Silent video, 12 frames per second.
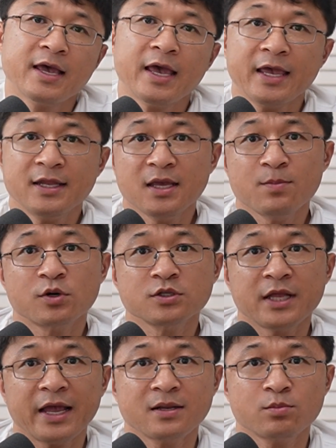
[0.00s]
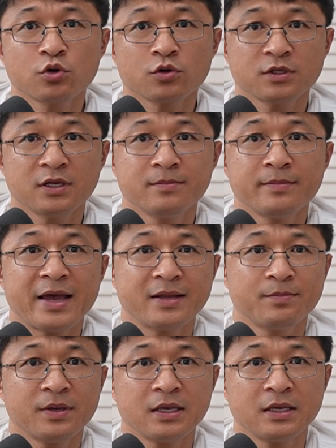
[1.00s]
80% protein
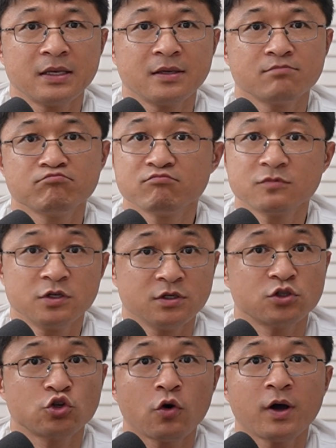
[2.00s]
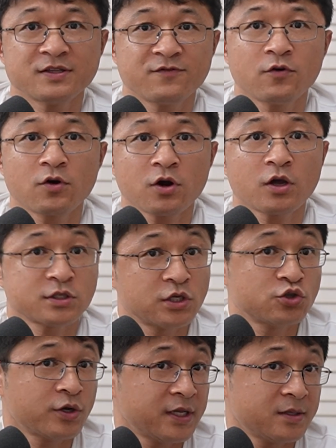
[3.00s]
might be good choice for
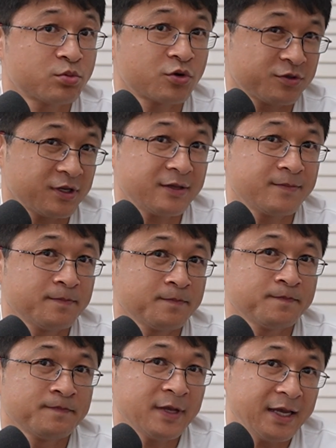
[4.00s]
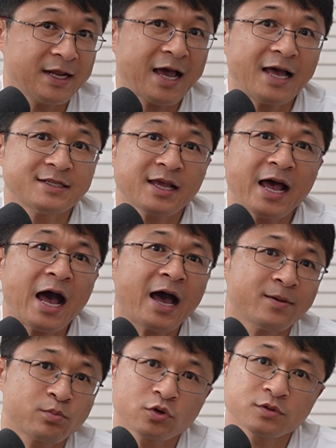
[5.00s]
concentrated protein. It has
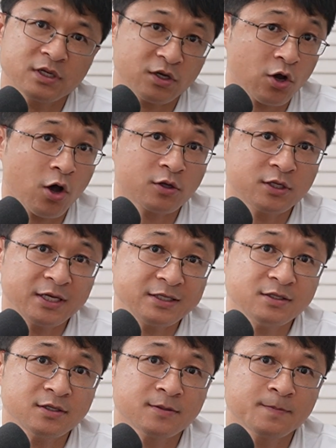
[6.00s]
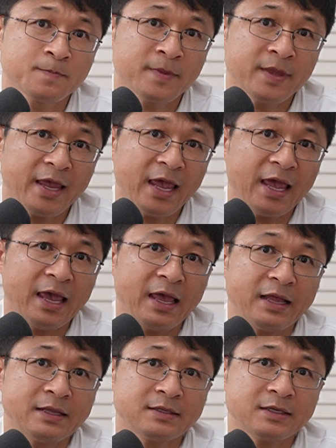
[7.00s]
high protein content
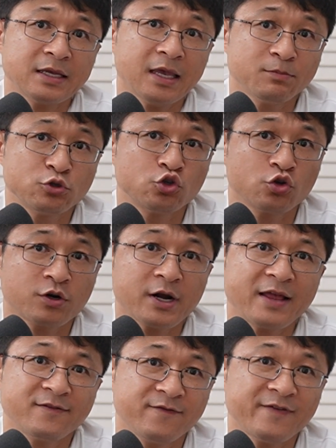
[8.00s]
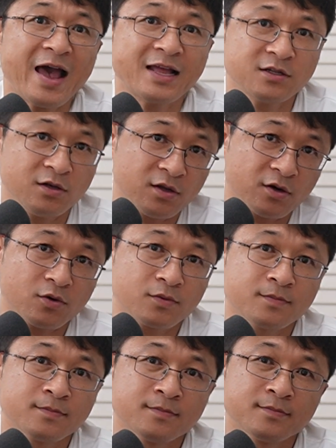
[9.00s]
and keeps sugar and fat low.
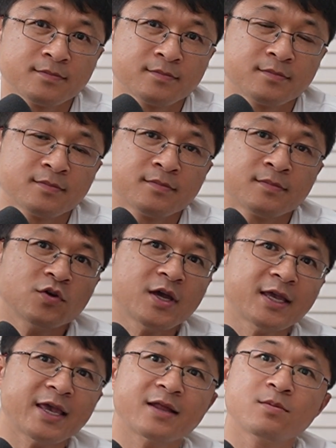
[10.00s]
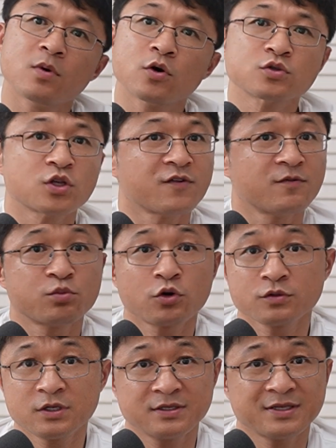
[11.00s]
You can get most of the
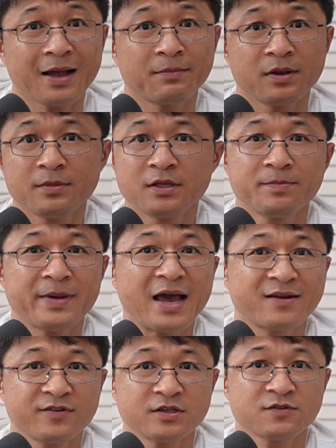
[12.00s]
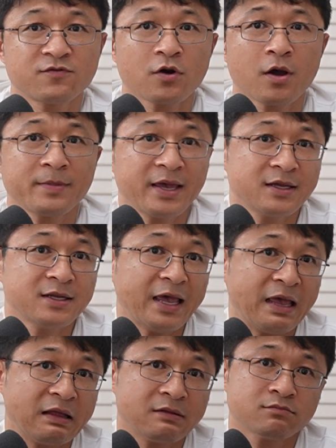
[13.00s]
protein supplement benefits from it
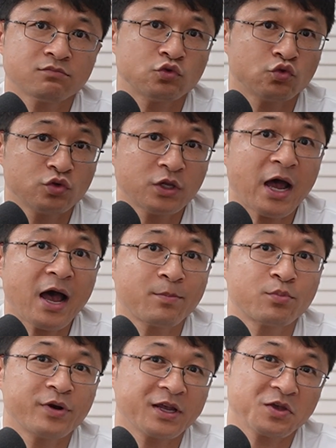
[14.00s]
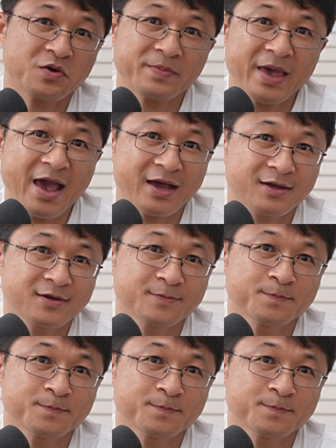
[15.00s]
and do not break your bank.